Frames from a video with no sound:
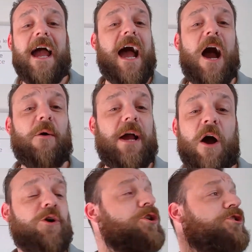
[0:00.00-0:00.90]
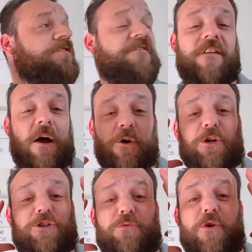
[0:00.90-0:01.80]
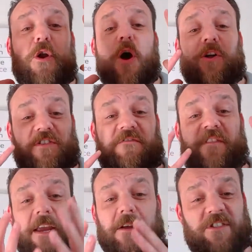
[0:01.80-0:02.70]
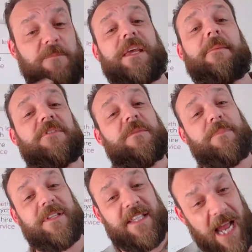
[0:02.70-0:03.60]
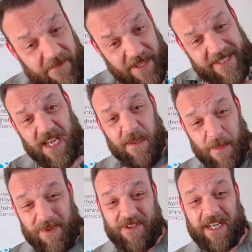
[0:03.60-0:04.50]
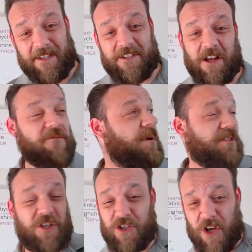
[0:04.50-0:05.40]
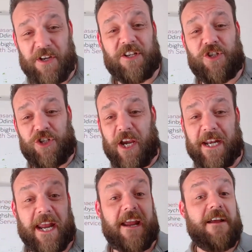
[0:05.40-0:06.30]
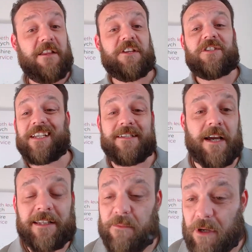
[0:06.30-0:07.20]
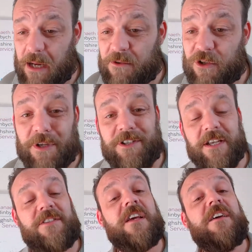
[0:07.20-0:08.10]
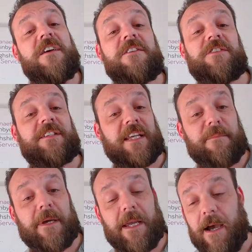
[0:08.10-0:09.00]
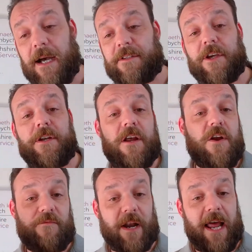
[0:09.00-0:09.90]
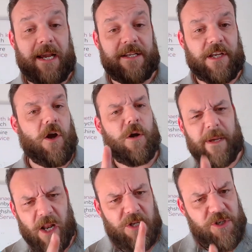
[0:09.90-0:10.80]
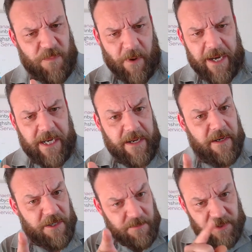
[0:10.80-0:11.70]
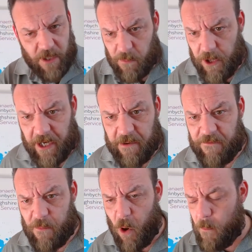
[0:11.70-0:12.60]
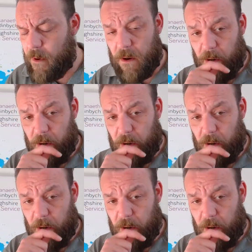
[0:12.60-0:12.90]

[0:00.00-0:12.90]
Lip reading: How could you not fail to be able to have that time and protect yourself when the sun is shining? This is exactly what I was doing, Jess. Sitting in my garden, relaxing on my lunch break, because we're still working from home.